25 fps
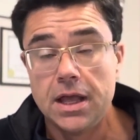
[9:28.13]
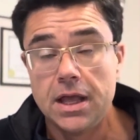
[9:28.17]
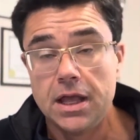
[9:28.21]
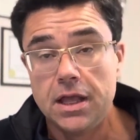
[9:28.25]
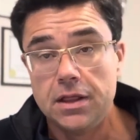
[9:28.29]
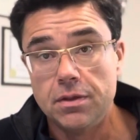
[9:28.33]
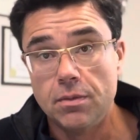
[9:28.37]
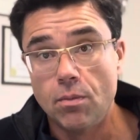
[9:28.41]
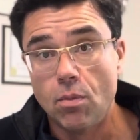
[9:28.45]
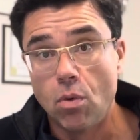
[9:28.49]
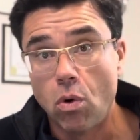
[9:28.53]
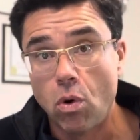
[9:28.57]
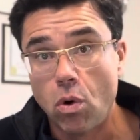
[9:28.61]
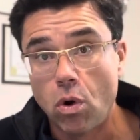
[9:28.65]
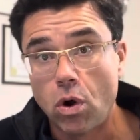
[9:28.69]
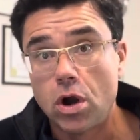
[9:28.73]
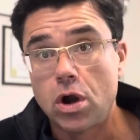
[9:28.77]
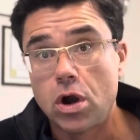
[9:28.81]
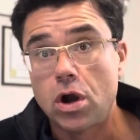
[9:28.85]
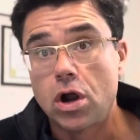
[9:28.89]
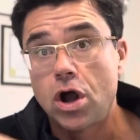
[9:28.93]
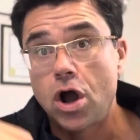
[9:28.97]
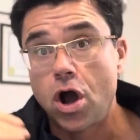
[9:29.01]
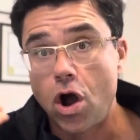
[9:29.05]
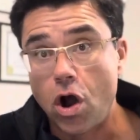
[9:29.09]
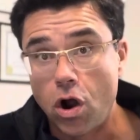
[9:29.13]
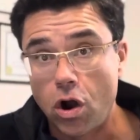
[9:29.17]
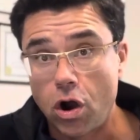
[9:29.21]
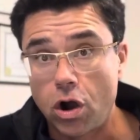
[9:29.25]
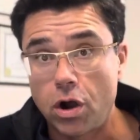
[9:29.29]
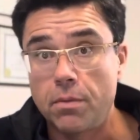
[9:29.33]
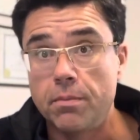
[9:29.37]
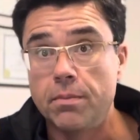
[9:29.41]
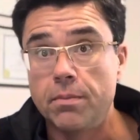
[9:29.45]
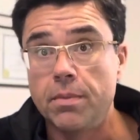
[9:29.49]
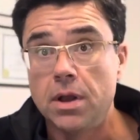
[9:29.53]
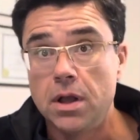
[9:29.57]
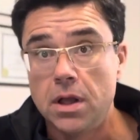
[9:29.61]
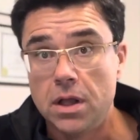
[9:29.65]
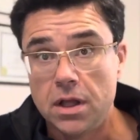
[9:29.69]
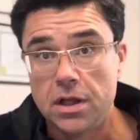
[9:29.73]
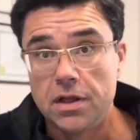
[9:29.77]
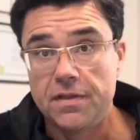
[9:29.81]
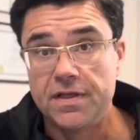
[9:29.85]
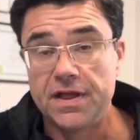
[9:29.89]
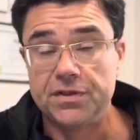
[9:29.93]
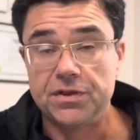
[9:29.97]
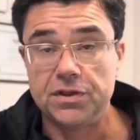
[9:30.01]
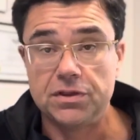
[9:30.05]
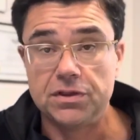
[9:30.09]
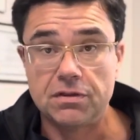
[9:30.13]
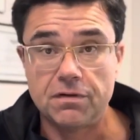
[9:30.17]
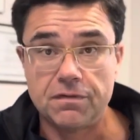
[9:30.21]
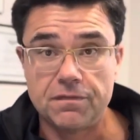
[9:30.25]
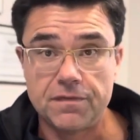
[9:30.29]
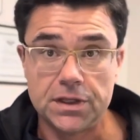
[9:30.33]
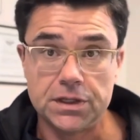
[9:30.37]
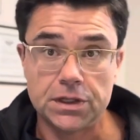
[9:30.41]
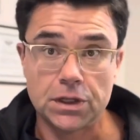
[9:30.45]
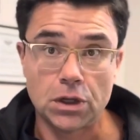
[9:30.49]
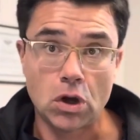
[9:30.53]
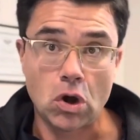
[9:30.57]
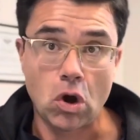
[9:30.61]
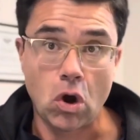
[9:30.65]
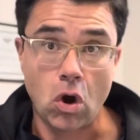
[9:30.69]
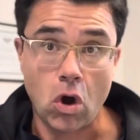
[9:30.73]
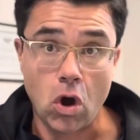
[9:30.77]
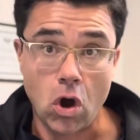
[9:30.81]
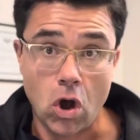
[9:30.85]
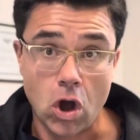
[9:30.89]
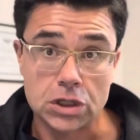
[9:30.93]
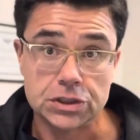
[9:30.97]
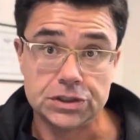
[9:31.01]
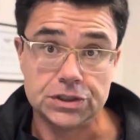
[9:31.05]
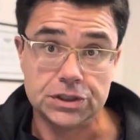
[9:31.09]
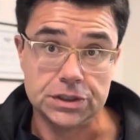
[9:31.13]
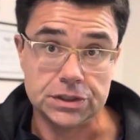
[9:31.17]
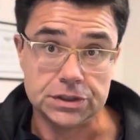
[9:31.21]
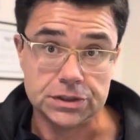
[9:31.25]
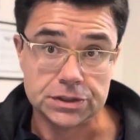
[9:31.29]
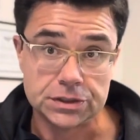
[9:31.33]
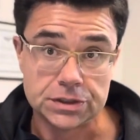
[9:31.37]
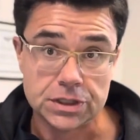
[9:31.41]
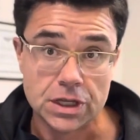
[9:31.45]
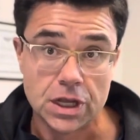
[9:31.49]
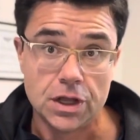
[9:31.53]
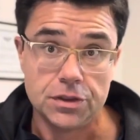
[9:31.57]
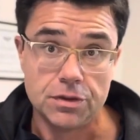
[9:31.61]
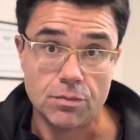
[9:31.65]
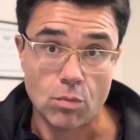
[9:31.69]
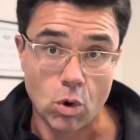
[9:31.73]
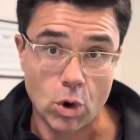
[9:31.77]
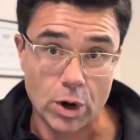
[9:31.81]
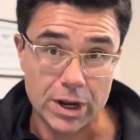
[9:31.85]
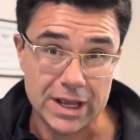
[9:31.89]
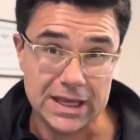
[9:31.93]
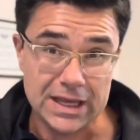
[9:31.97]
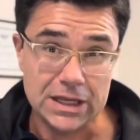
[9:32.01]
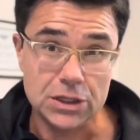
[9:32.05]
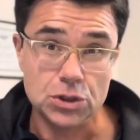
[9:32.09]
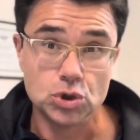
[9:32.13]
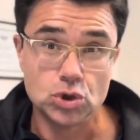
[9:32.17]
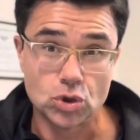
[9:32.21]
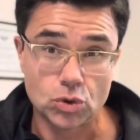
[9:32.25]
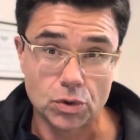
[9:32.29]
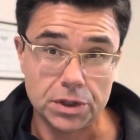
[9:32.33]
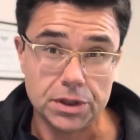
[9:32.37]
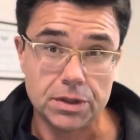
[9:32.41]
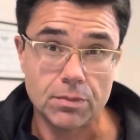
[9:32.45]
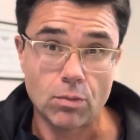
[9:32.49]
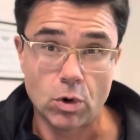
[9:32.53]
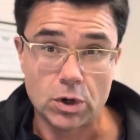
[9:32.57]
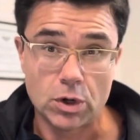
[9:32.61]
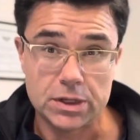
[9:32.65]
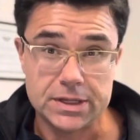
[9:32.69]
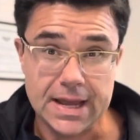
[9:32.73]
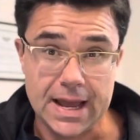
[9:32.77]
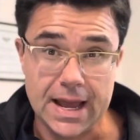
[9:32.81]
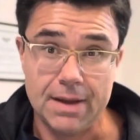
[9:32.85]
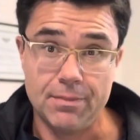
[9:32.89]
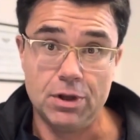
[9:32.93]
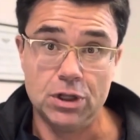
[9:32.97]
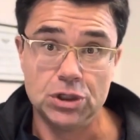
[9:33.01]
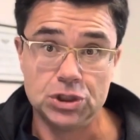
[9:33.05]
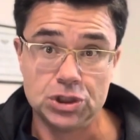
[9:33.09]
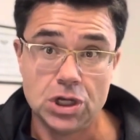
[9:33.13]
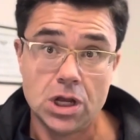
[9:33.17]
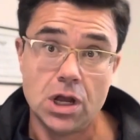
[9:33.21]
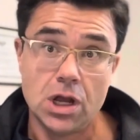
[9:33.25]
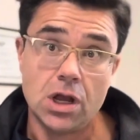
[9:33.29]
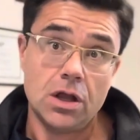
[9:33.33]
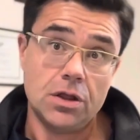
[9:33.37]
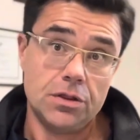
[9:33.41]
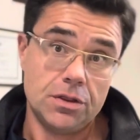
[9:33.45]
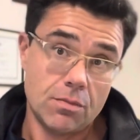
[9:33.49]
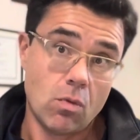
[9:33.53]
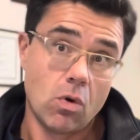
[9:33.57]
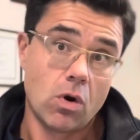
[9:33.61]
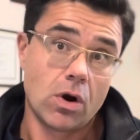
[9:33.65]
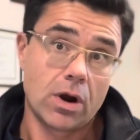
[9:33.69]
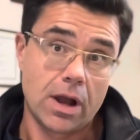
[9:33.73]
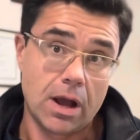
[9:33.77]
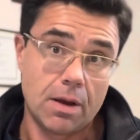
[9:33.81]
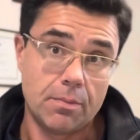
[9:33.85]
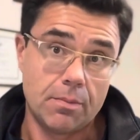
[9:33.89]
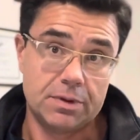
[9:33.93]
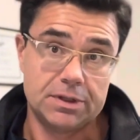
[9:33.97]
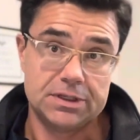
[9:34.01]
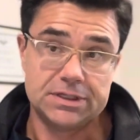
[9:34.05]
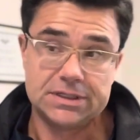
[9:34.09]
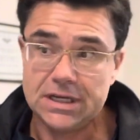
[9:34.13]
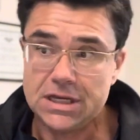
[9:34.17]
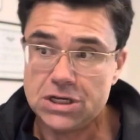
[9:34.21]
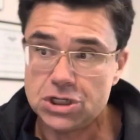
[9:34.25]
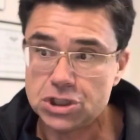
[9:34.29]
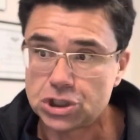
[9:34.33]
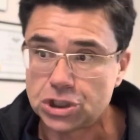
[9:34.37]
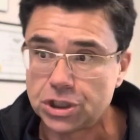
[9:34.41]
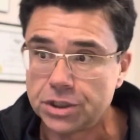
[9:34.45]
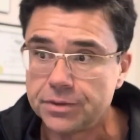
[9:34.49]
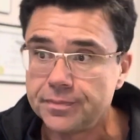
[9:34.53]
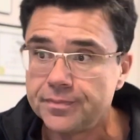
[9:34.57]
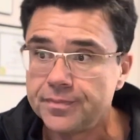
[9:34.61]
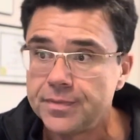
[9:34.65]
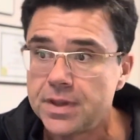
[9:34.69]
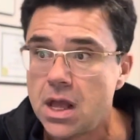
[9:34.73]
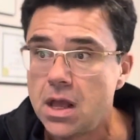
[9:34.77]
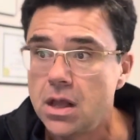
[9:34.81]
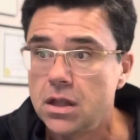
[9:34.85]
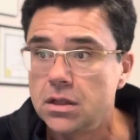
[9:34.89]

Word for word: The more harm, that the defendant causes, the more injury, the more damage, the more compensation.